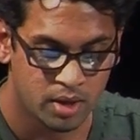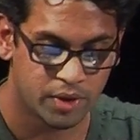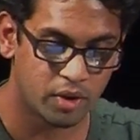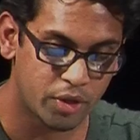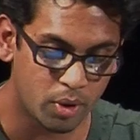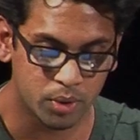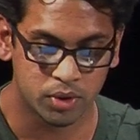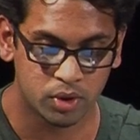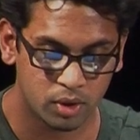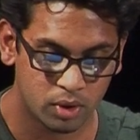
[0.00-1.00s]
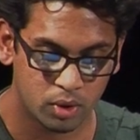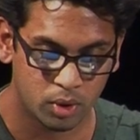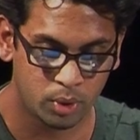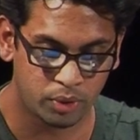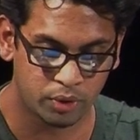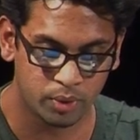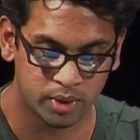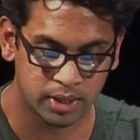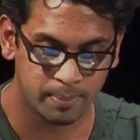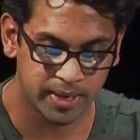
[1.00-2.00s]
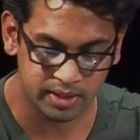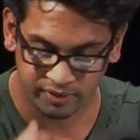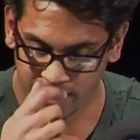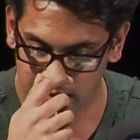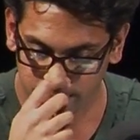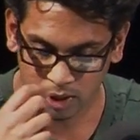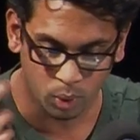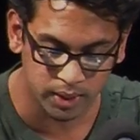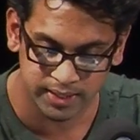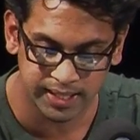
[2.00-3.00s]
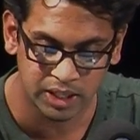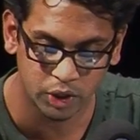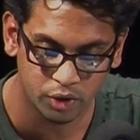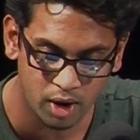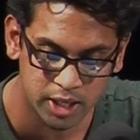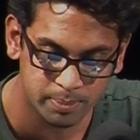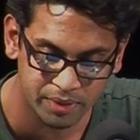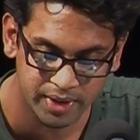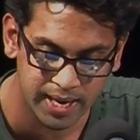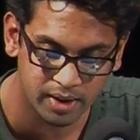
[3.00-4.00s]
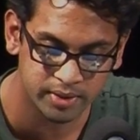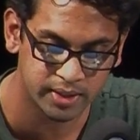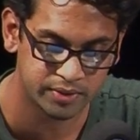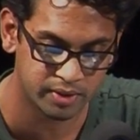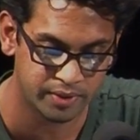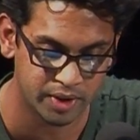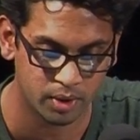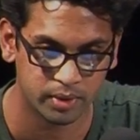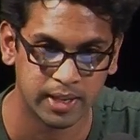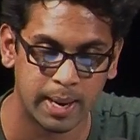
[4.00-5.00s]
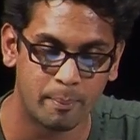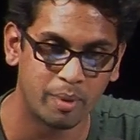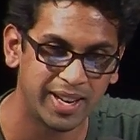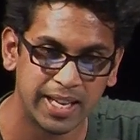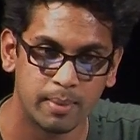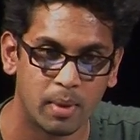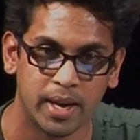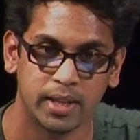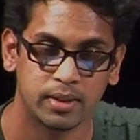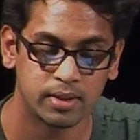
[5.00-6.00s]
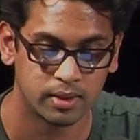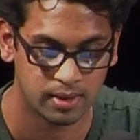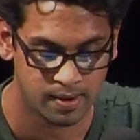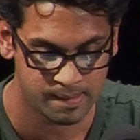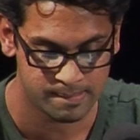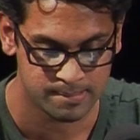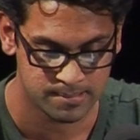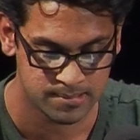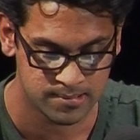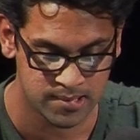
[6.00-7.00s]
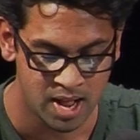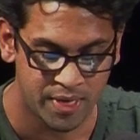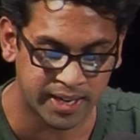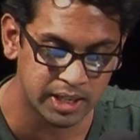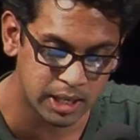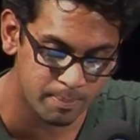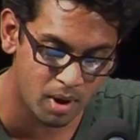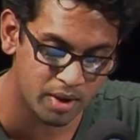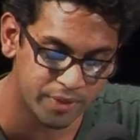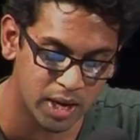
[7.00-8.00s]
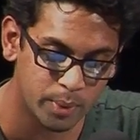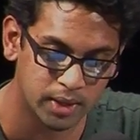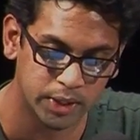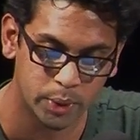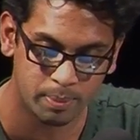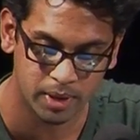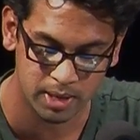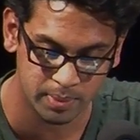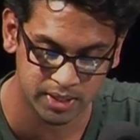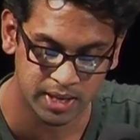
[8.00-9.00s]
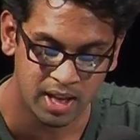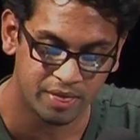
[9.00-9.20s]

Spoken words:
There are those who, through some indefinable quality, can grasp the narratives of their own time, brilliant minds, that can command their will to a purpose.